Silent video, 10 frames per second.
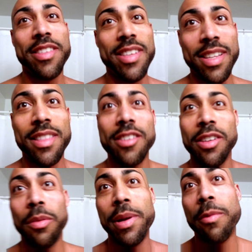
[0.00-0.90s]
you can see, there's
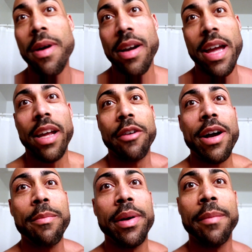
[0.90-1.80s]
a little bit of water hanging
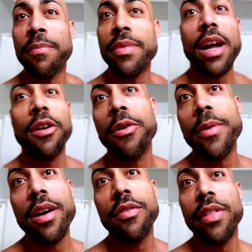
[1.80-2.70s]
around, but that'll go
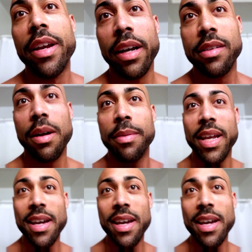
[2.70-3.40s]
away over the next couple of